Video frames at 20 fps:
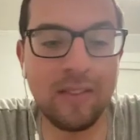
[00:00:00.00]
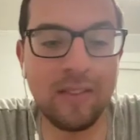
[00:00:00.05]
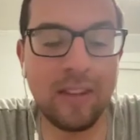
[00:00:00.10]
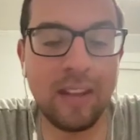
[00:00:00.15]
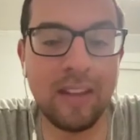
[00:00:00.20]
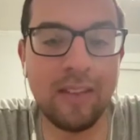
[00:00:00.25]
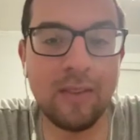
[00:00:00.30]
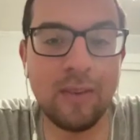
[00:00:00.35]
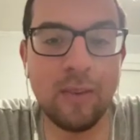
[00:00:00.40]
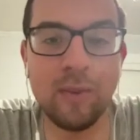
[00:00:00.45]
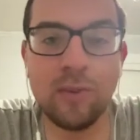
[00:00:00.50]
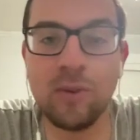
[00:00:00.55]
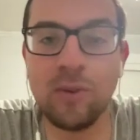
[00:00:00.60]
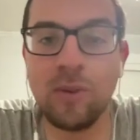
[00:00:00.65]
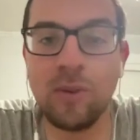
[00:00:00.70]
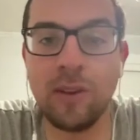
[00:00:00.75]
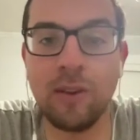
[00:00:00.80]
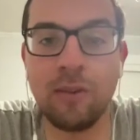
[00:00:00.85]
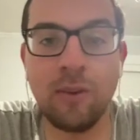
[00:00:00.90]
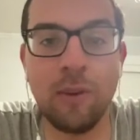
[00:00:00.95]
Like I told you,
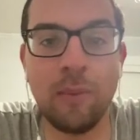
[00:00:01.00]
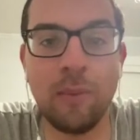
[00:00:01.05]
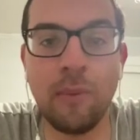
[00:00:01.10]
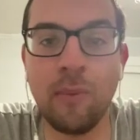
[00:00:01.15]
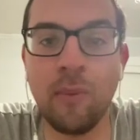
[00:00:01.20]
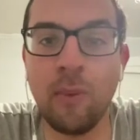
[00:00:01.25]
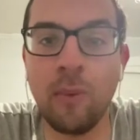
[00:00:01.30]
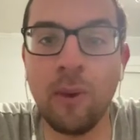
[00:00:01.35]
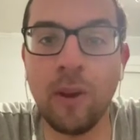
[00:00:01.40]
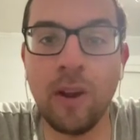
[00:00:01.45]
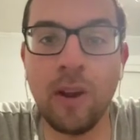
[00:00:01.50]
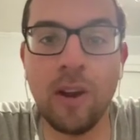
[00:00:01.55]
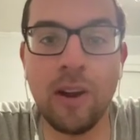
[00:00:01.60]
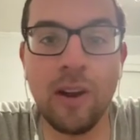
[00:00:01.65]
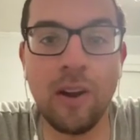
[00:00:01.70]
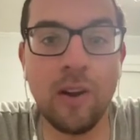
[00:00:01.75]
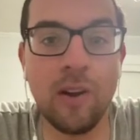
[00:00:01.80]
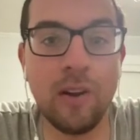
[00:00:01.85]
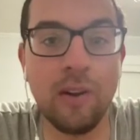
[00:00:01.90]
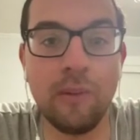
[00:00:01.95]
like right before we
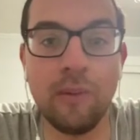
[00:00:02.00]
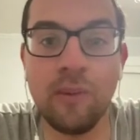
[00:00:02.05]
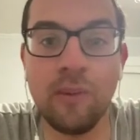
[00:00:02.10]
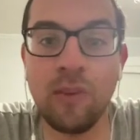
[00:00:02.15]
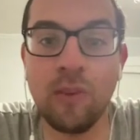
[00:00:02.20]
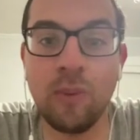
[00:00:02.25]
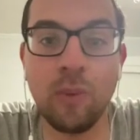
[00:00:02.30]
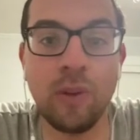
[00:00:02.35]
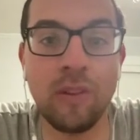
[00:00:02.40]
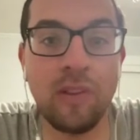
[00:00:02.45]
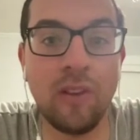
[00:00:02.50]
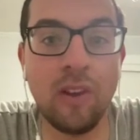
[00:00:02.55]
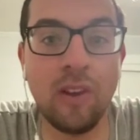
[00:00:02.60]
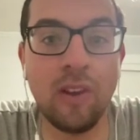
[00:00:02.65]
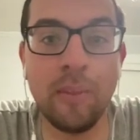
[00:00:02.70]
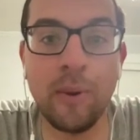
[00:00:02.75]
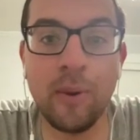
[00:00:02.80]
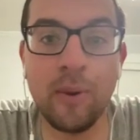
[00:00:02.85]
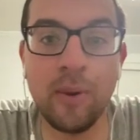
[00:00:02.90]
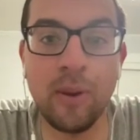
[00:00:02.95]
got on, if you just want to
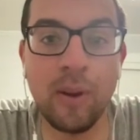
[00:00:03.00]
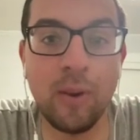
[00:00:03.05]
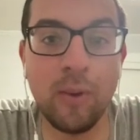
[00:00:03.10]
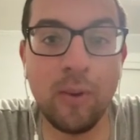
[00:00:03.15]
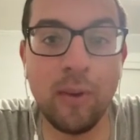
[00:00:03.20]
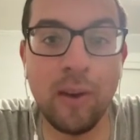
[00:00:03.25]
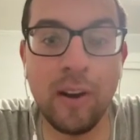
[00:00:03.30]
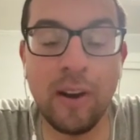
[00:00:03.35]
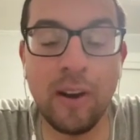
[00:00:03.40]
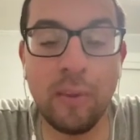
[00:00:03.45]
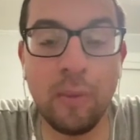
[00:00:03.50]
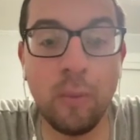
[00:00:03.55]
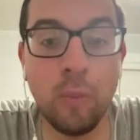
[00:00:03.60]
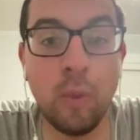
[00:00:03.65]
talk about your career,